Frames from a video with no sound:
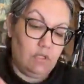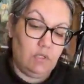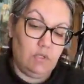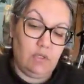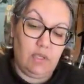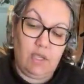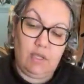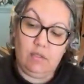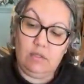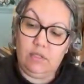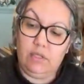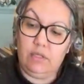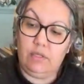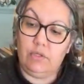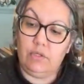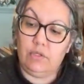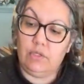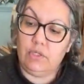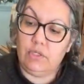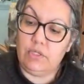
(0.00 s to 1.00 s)
Do that
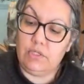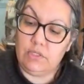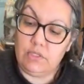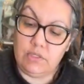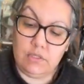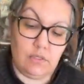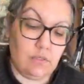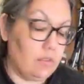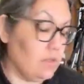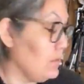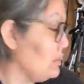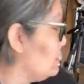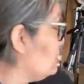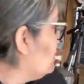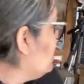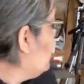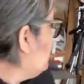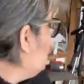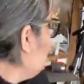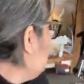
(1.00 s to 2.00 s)
later because
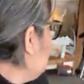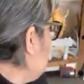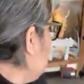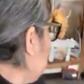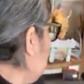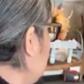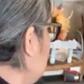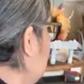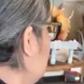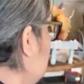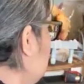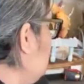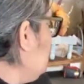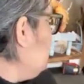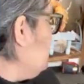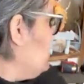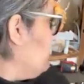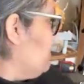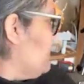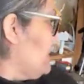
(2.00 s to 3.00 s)
I don't
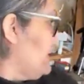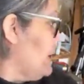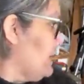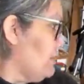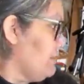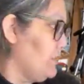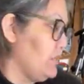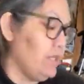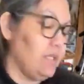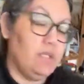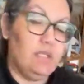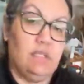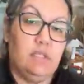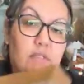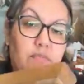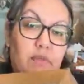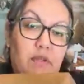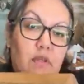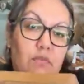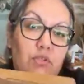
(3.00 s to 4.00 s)
know where my hammer
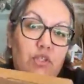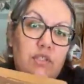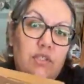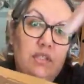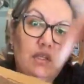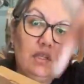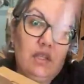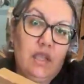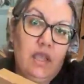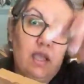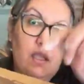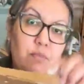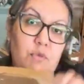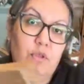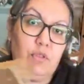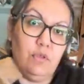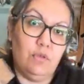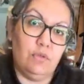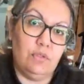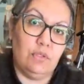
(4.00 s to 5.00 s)
is, but I'm just gonna
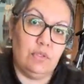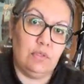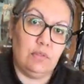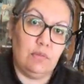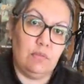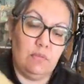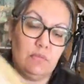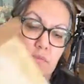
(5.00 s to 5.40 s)
hammer those